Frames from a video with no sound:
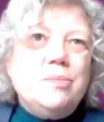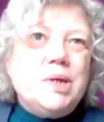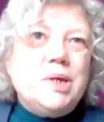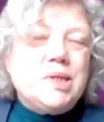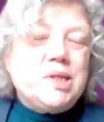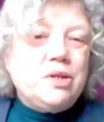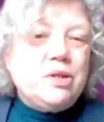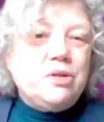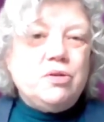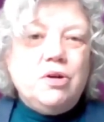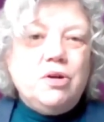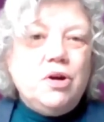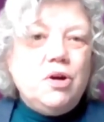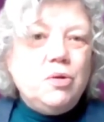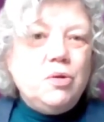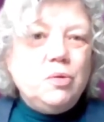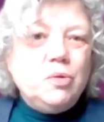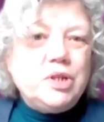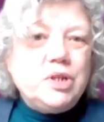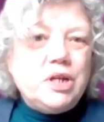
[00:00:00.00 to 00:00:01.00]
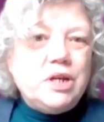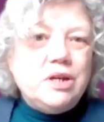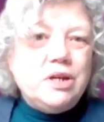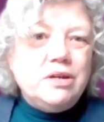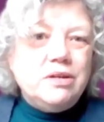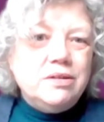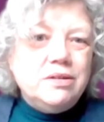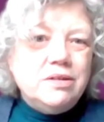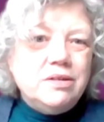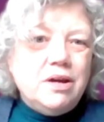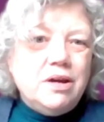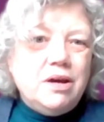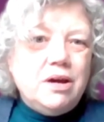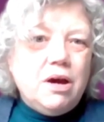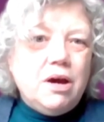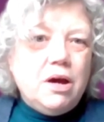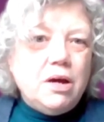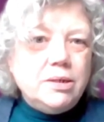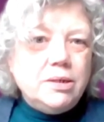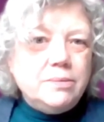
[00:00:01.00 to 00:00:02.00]
as I got older,
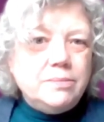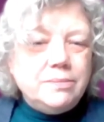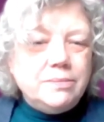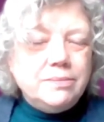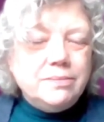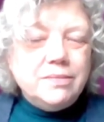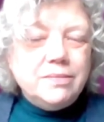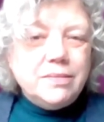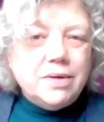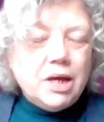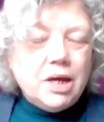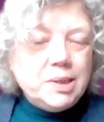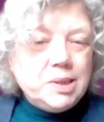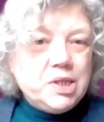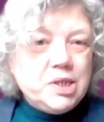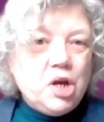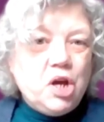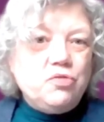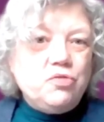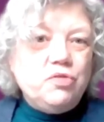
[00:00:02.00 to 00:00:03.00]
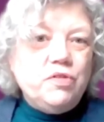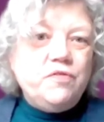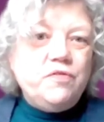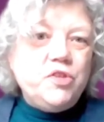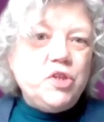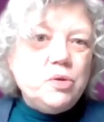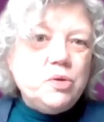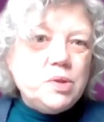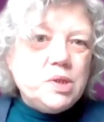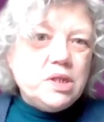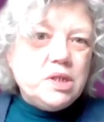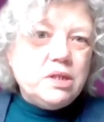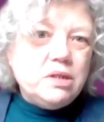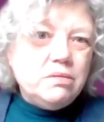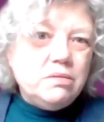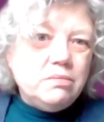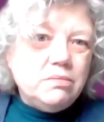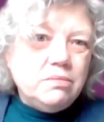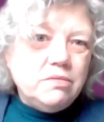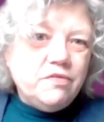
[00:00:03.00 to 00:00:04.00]
I started
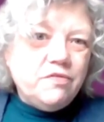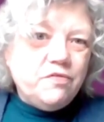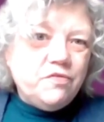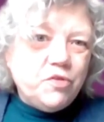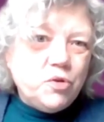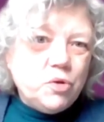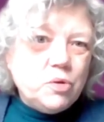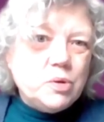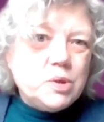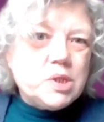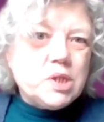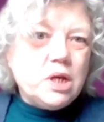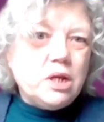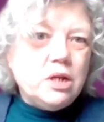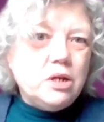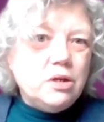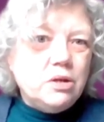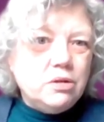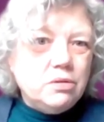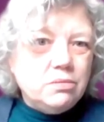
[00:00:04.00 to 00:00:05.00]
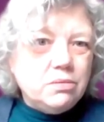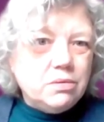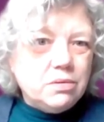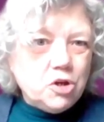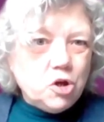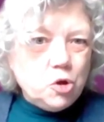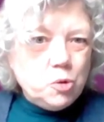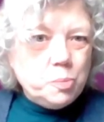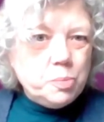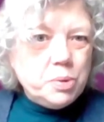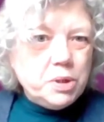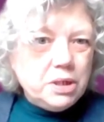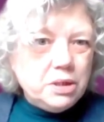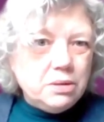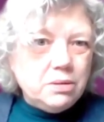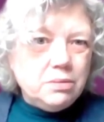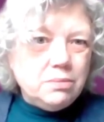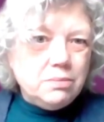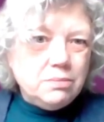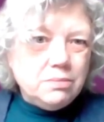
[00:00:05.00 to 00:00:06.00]
refusing foods. I learned
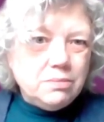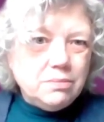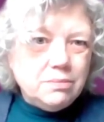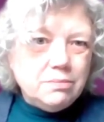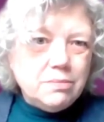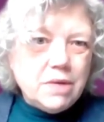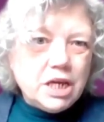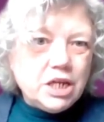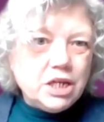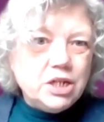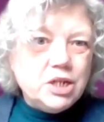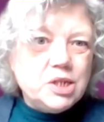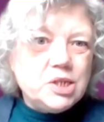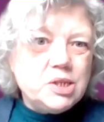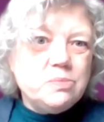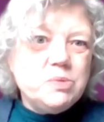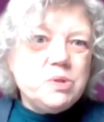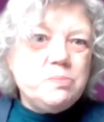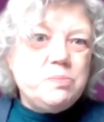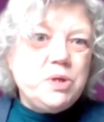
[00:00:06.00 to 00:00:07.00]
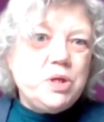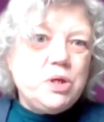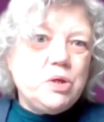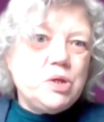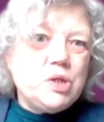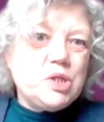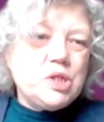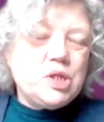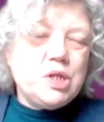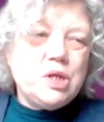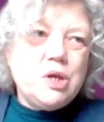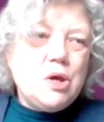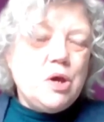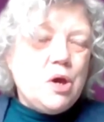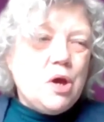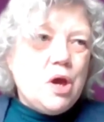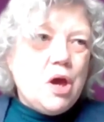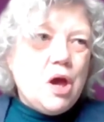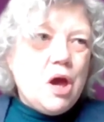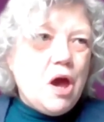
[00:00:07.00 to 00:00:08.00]
coping mechanisms because
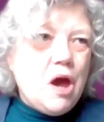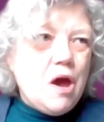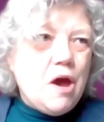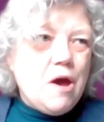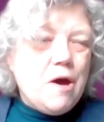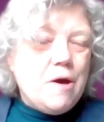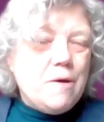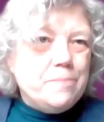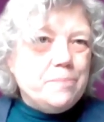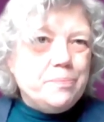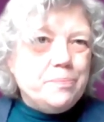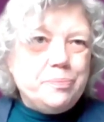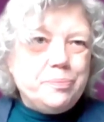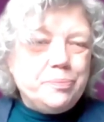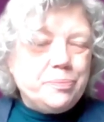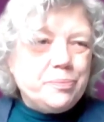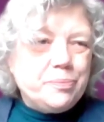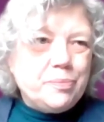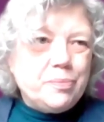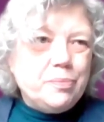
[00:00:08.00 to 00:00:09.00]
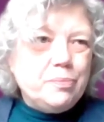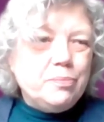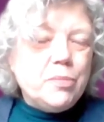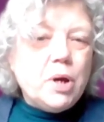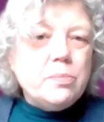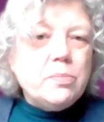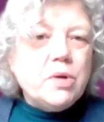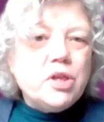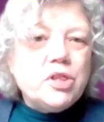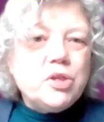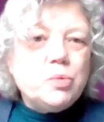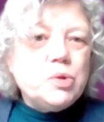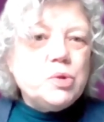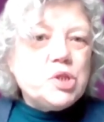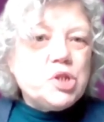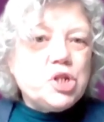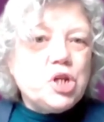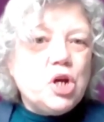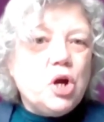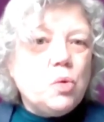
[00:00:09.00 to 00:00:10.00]
my mother
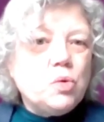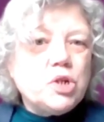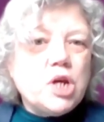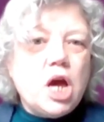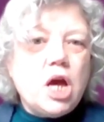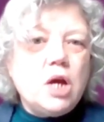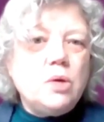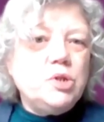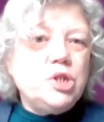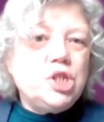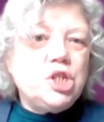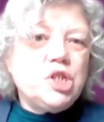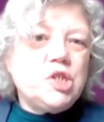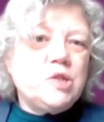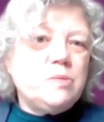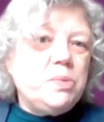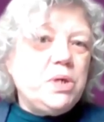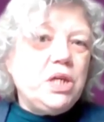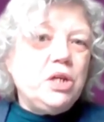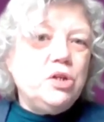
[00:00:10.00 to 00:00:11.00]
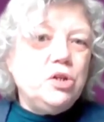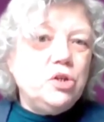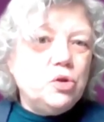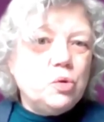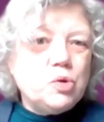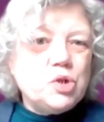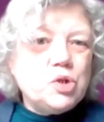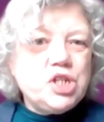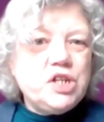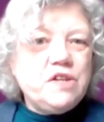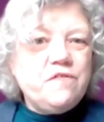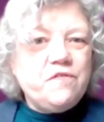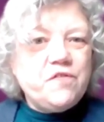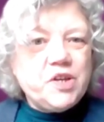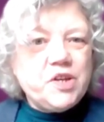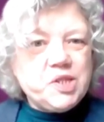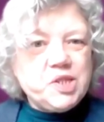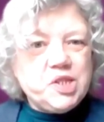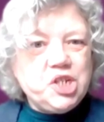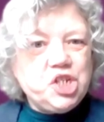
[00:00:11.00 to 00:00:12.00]
was told I was just being a naughty,
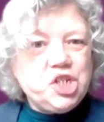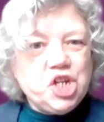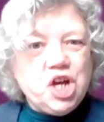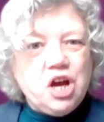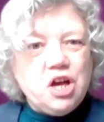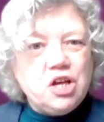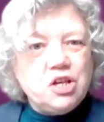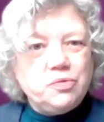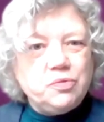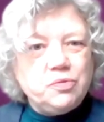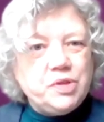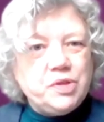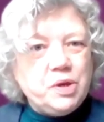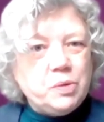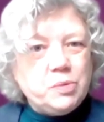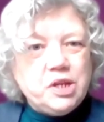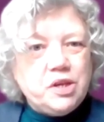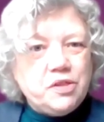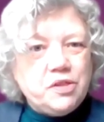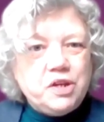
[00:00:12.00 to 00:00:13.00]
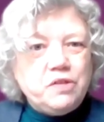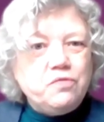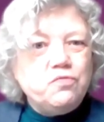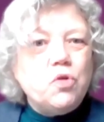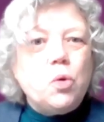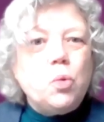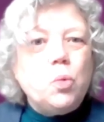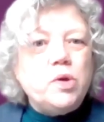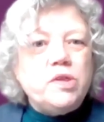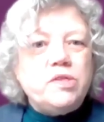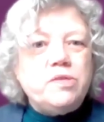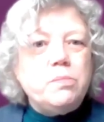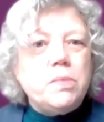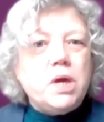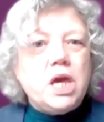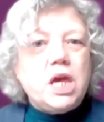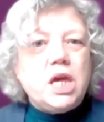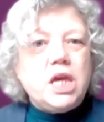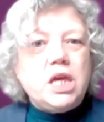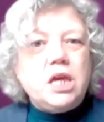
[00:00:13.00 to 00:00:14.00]
fussy child. There was nothing wrong with
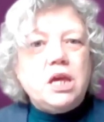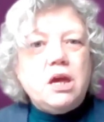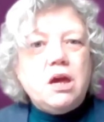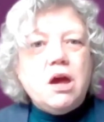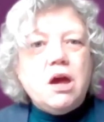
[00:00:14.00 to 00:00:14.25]
me.